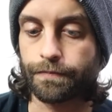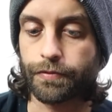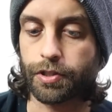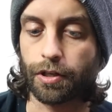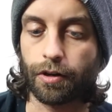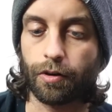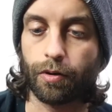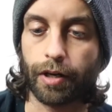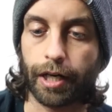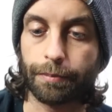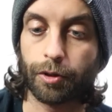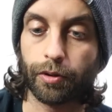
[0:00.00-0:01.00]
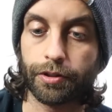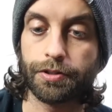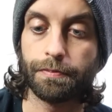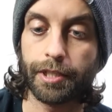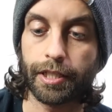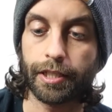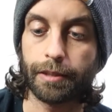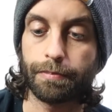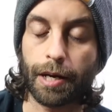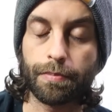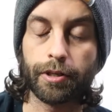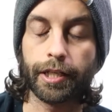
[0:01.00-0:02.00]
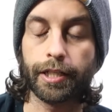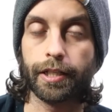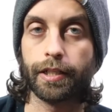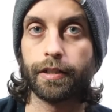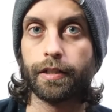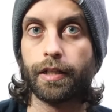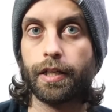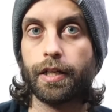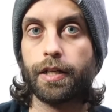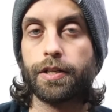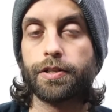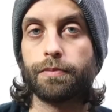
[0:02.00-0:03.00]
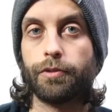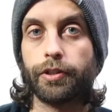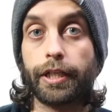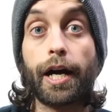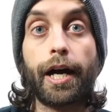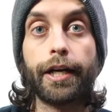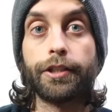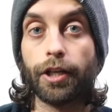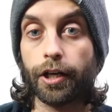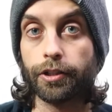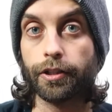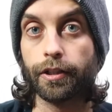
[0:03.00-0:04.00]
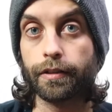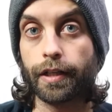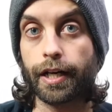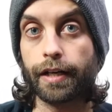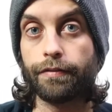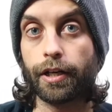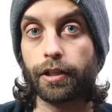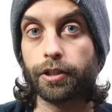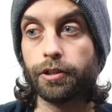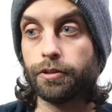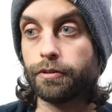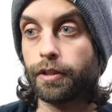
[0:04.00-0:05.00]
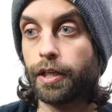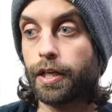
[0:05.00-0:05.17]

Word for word: So I'm going to be peppering in some really high dollar, high value